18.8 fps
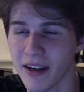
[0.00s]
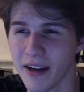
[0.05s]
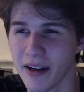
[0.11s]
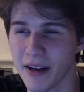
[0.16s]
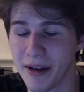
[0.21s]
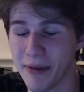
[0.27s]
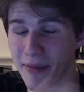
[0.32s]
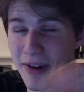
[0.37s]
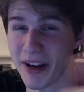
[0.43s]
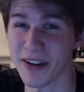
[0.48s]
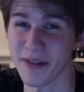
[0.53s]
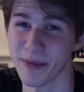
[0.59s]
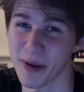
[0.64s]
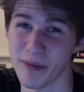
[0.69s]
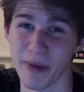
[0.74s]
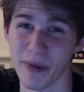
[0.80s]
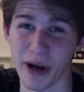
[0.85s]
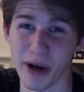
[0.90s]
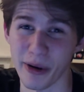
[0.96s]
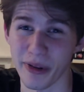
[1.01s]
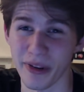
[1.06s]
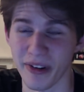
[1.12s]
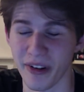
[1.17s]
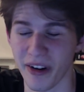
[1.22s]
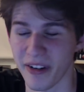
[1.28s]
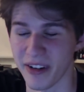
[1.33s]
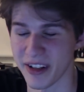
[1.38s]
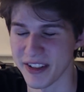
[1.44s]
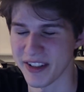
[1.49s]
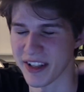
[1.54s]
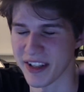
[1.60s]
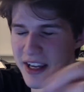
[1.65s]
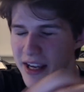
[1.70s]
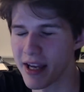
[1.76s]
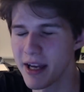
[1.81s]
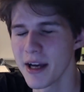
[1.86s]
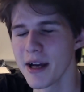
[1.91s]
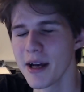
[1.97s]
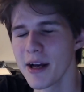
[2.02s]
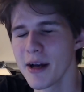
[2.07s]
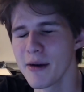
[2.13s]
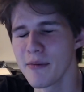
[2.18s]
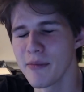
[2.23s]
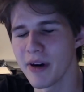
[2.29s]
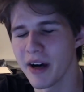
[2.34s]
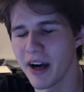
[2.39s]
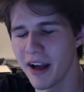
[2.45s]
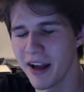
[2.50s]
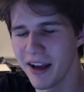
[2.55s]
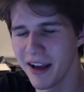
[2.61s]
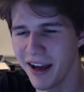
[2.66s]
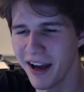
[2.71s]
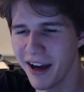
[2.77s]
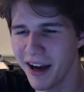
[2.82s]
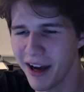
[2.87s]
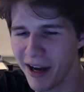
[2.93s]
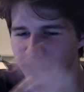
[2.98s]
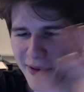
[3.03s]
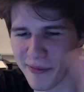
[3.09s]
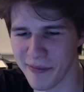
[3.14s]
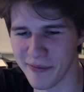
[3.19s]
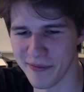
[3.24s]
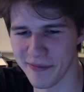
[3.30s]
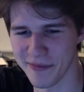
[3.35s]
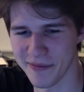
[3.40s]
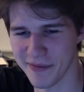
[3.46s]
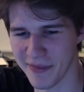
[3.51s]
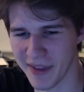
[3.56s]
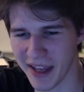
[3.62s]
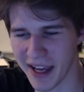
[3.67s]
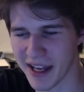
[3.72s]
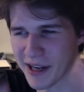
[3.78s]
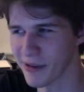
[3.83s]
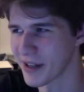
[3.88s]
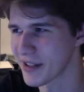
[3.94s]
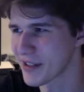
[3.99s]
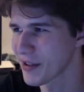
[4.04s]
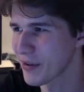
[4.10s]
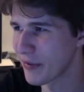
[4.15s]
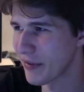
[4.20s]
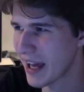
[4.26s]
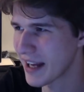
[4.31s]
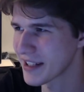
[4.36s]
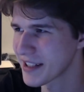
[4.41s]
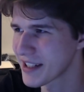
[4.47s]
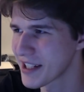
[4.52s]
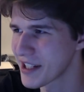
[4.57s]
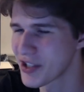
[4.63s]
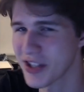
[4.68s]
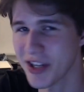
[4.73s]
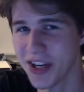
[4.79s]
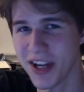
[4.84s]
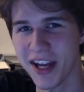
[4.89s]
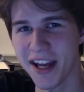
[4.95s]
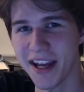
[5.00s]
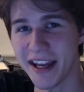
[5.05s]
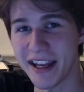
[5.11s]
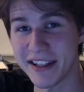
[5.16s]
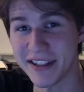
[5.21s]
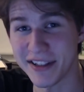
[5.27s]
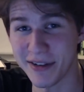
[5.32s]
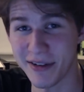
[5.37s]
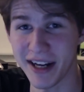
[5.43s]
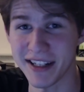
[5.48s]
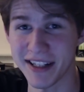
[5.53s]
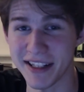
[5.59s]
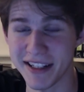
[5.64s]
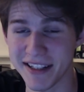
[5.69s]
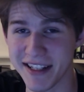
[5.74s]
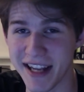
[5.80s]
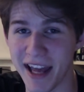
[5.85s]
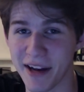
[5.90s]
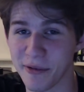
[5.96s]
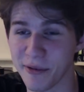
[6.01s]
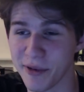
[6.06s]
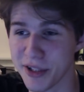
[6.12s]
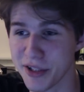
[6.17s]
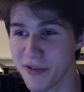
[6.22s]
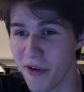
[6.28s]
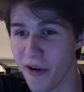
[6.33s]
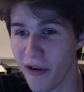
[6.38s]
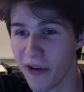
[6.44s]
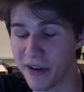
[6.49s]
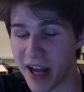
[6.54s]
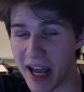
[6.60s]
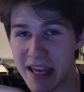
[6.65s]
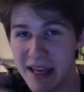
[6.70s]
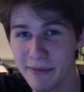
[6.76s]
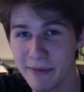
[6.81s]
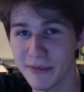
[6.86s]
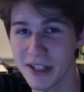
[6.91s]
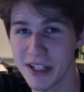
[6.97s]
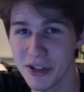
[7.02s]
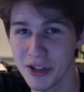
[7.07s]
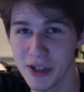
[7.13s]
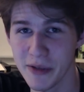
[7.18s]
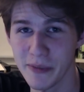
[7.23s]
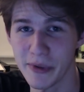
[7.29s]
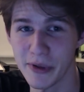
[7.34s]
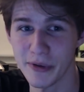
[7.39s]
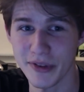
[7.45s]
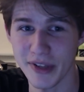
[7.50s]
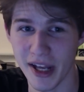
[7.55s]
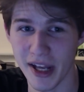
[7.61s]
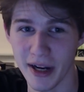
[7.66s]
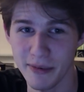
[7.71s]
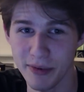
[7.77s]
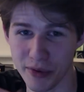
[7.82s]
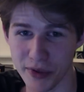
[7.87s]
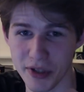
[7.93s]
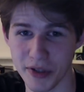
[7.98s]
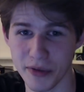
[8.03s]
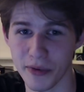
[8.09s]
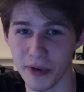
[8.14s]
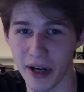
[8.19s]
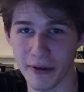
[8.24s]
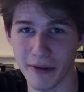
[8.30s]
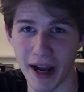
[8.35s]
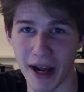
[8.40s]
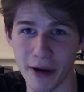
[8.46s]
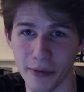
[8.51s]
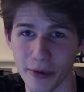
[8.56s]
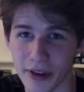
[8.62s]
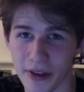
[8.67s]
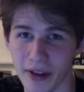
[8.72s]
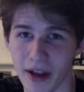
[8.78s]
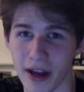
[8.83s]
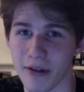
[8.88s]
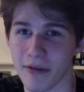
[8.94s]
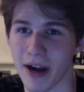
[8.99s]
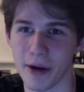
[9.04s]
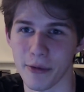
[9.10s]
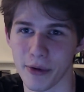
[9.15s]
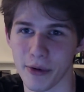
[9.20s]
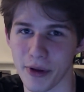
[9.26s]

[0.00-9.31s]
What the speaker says: It might have been both, honestly. But anyway, so Vantage is DirectX 10, which on AMD GPU setups, which is what I ran with I ran